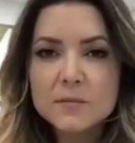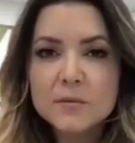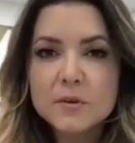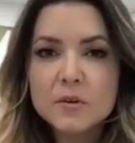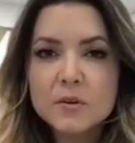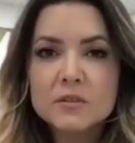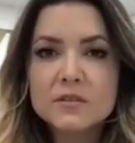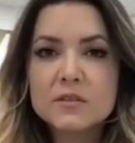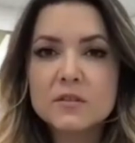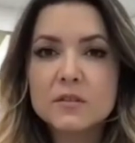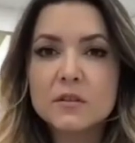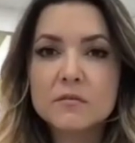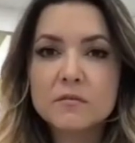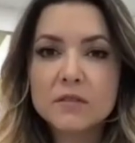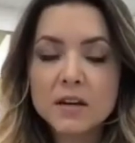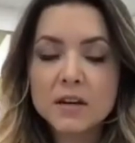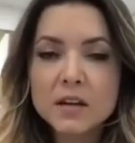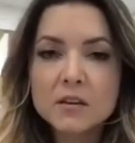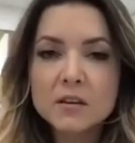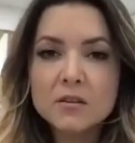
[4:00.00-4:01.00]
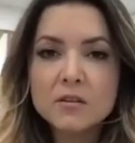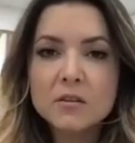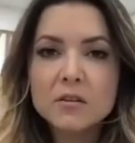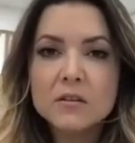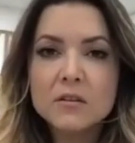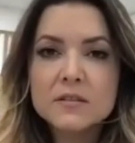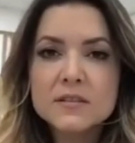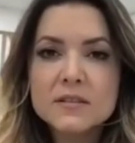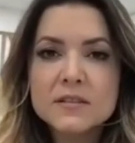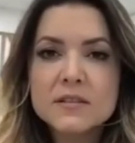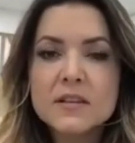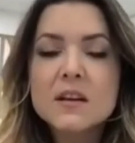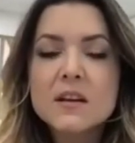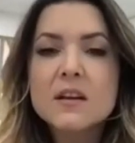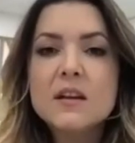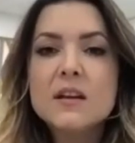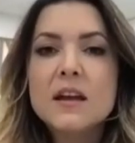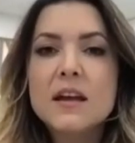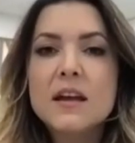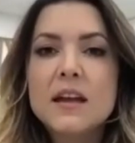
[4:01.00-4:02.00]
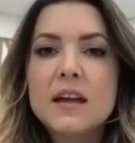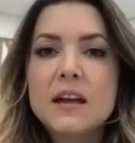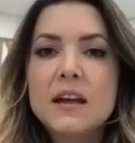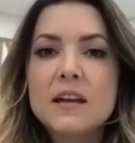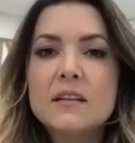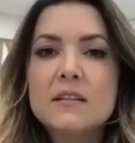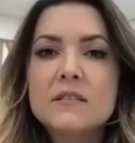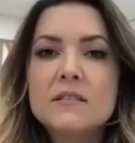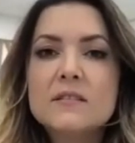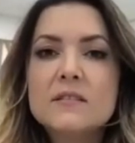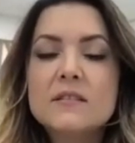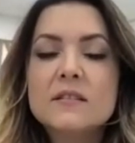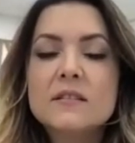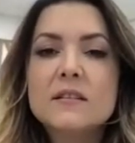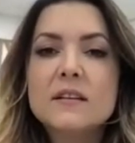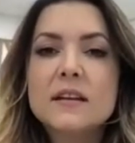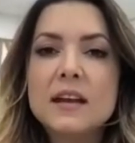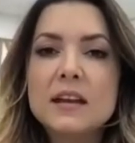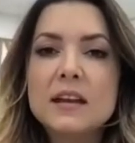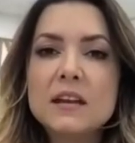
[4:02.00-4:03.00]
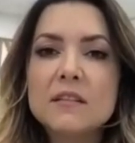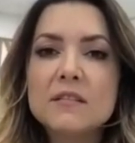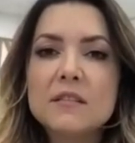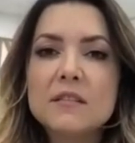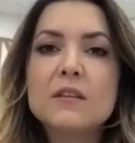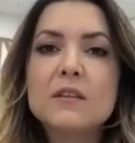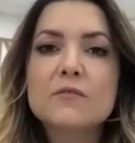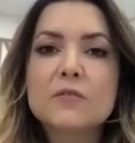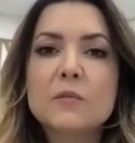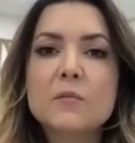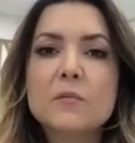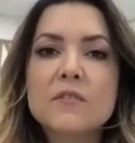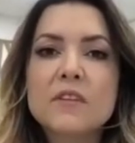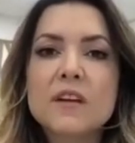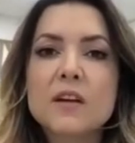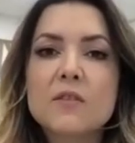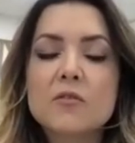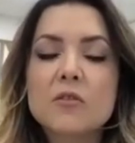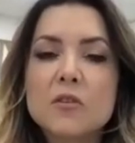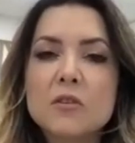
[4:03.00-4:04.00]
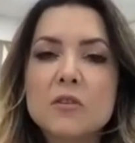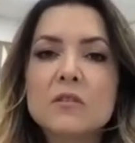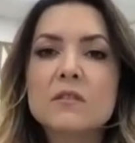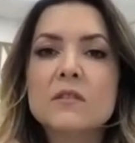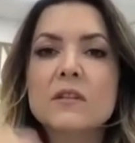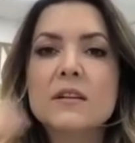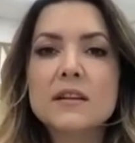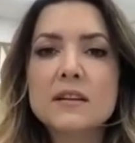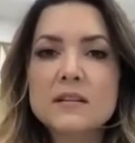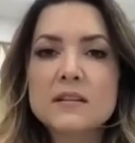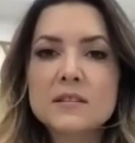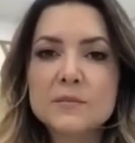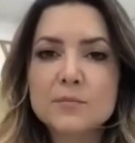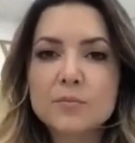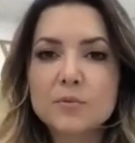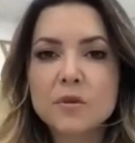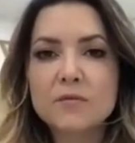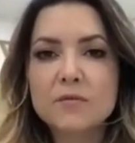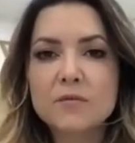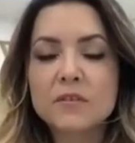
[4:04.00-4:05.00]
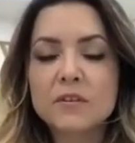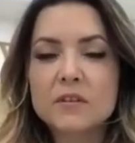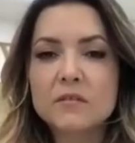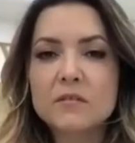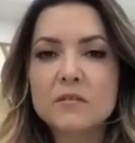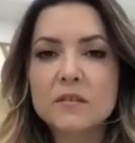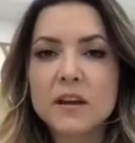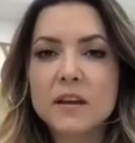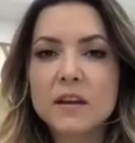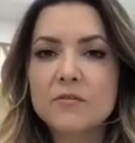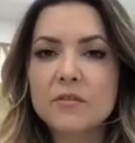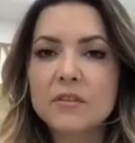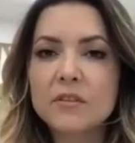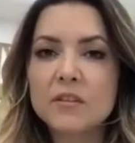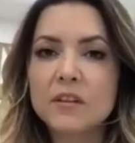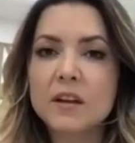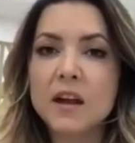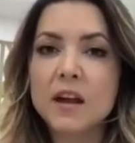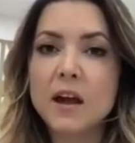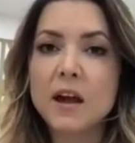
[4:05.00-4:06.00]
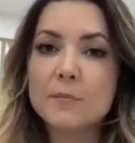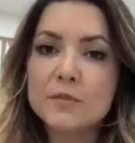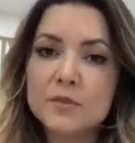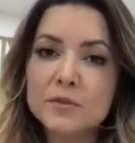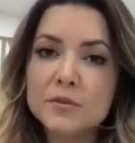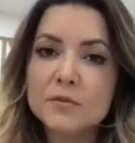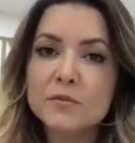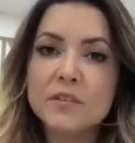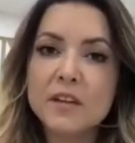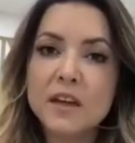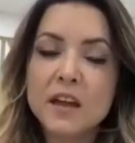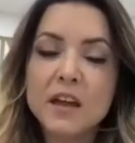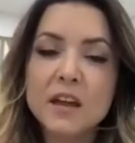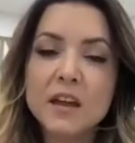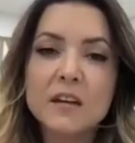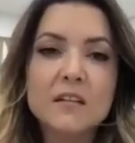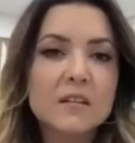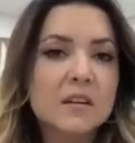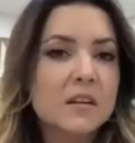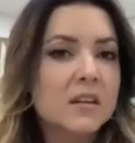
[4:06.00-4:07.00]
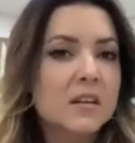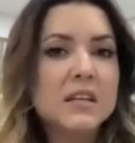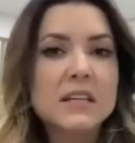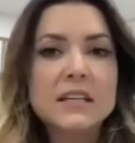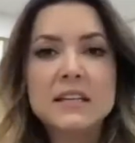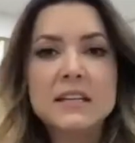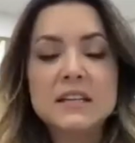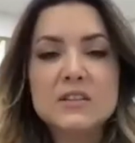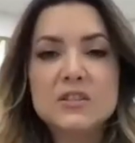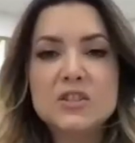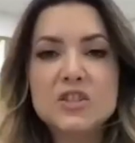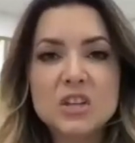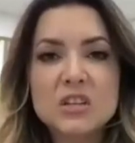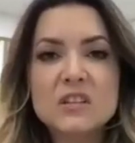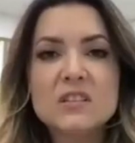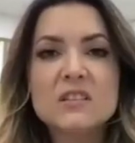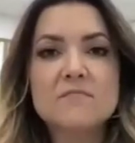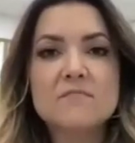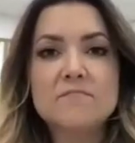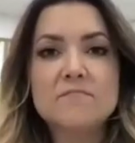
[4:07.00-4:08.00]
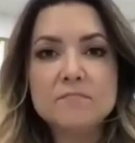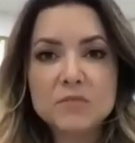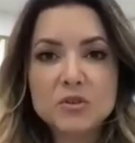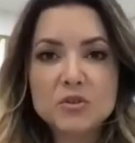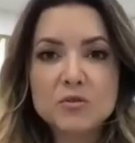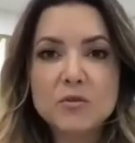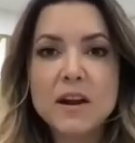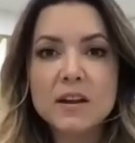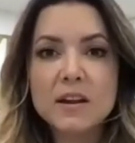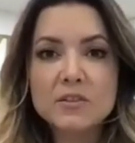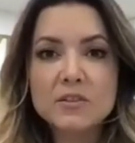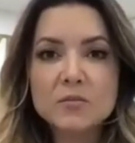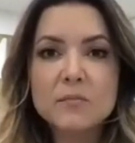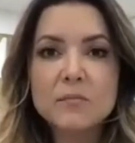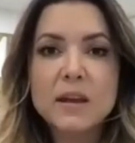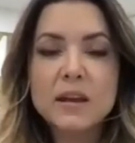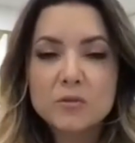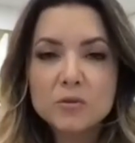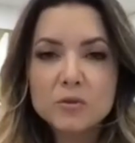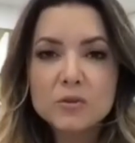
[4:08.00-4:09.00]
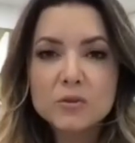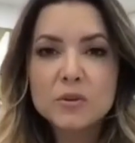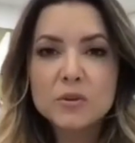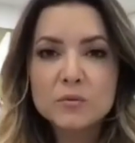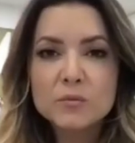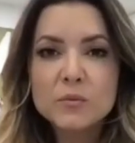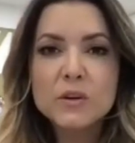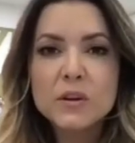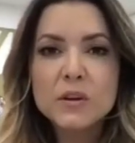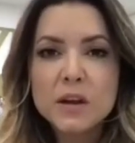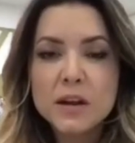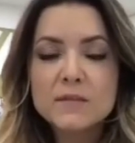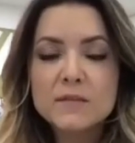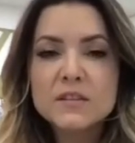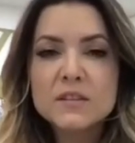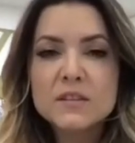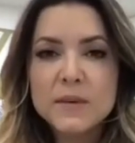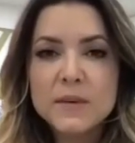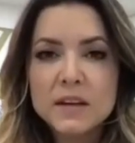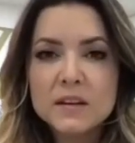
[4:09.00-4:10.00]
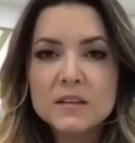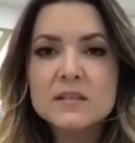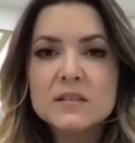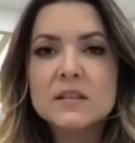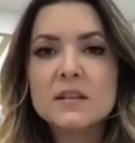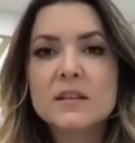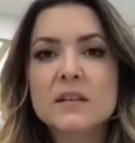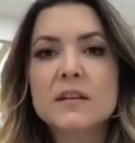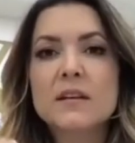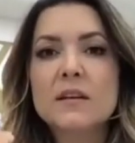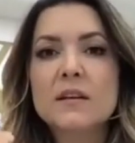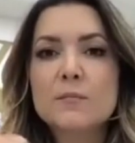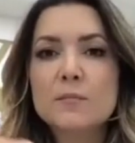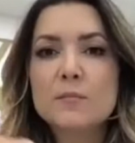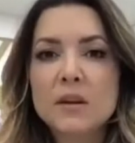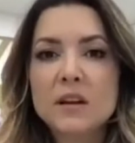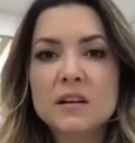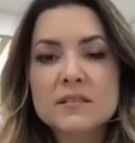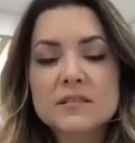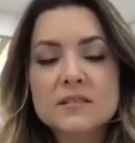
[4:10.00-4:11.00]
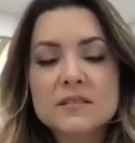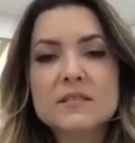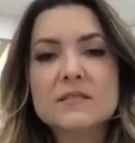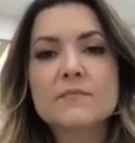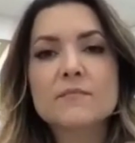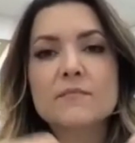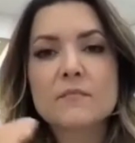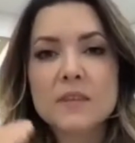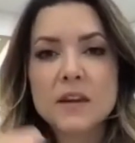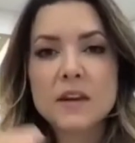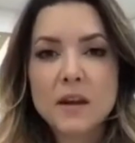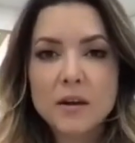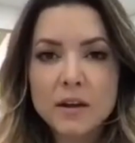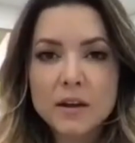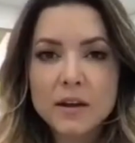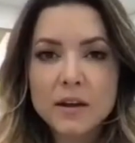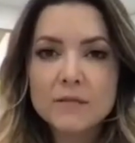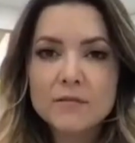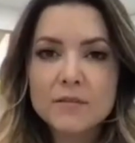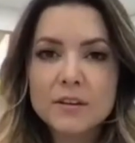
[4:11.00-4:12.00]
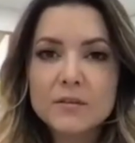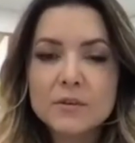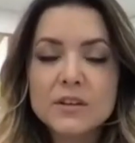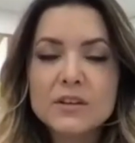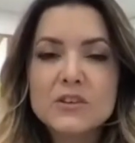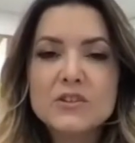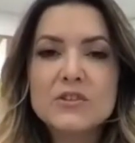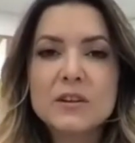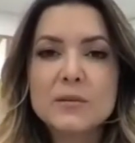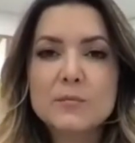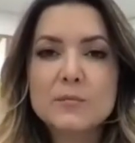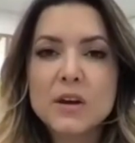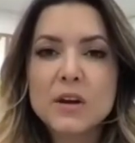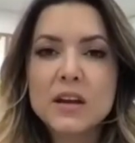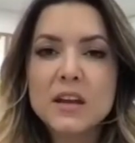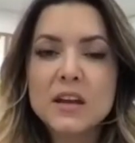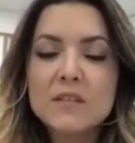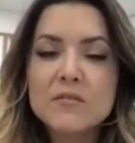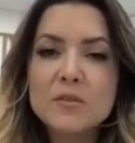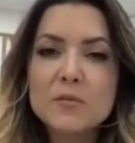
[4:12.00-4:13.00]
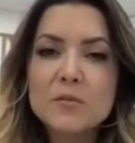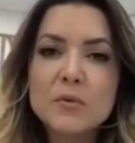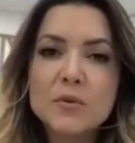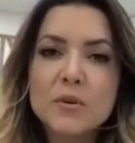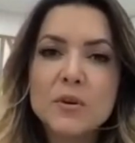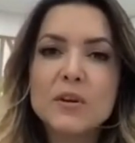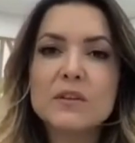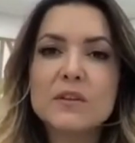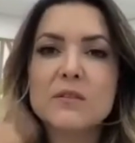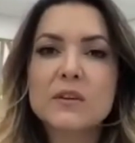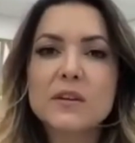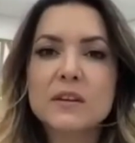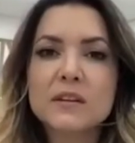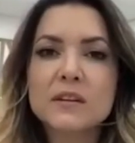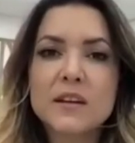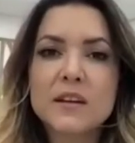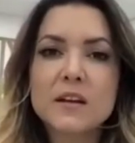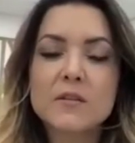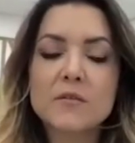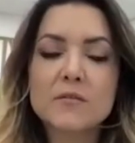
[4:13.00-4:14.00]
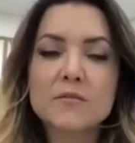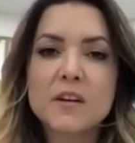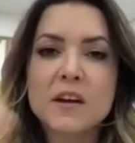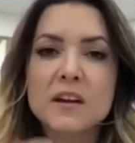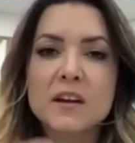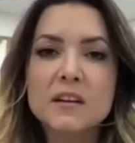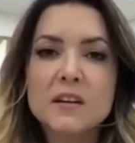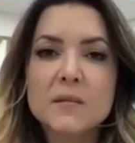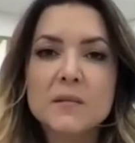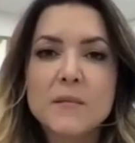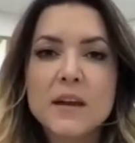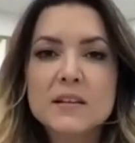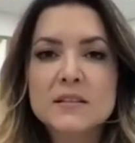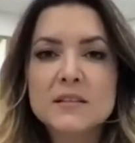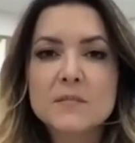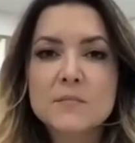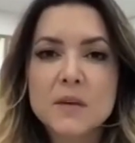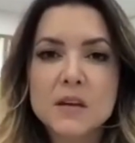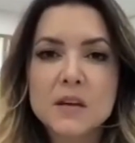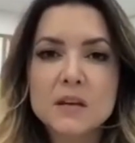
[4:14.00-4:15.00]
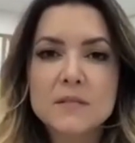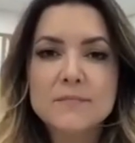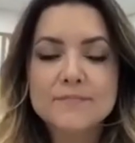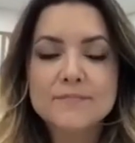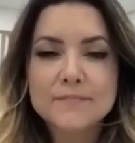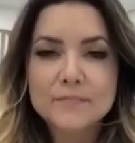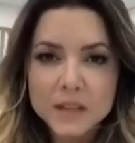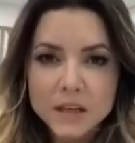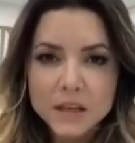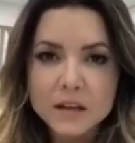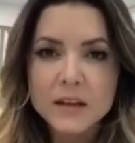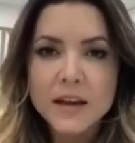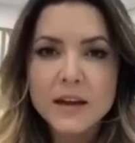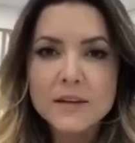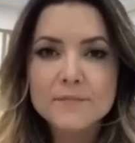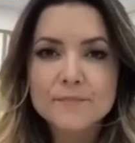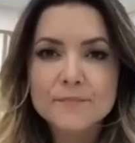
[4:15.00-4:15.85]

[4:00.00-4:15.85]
costs or your running costs, and anything from there on is a profit. Everything up to there is just trying to make good on what you have spent. Plus, now having reached that break-even point, you can now finally make some money. Okay,